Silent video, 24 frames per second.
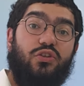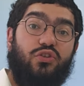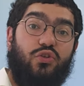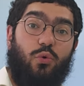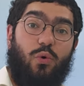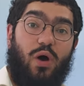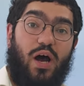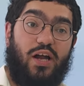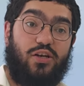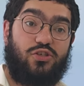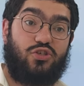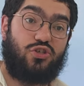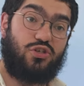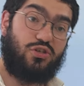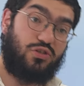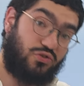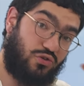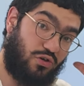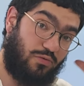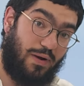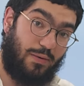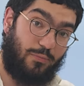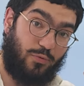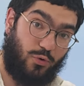to watch.
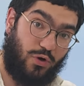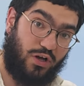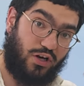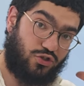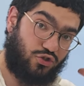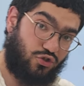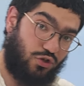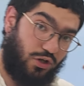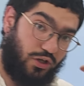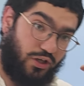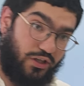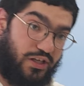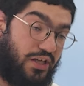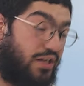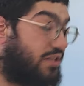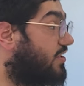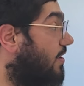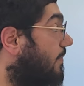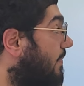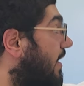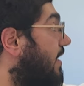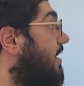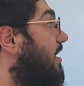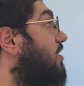So remember what a shulchani is,
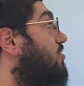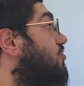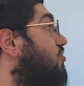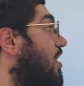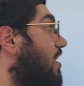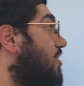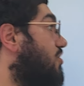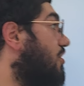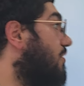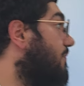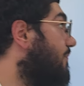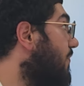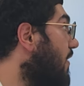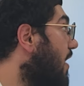a money exchanger.